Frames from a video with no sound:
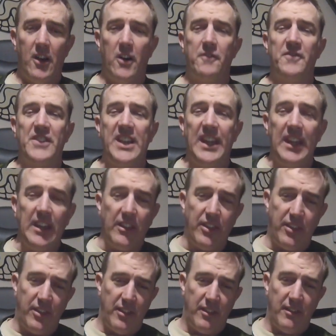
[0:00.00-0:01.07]
of
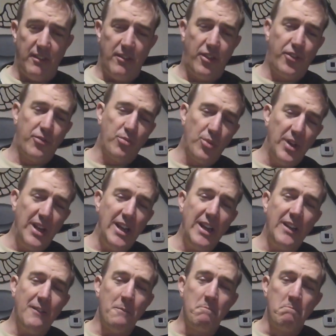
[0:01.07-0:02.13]
teeth,
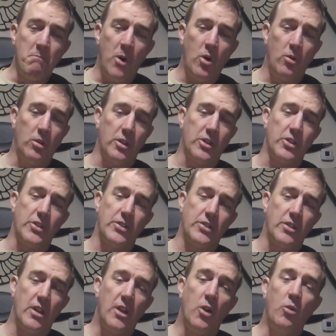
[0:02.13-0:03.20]
3
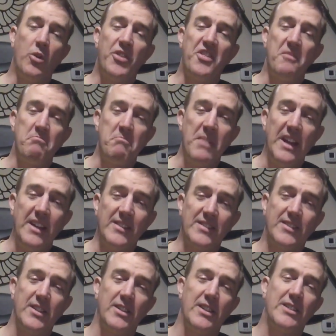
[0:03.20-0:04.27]
molars with the meat
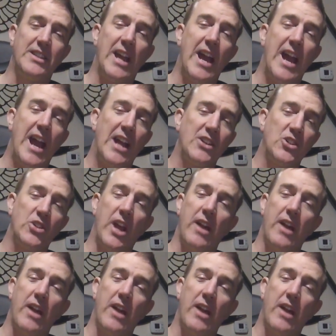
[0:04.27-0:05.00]
still attached,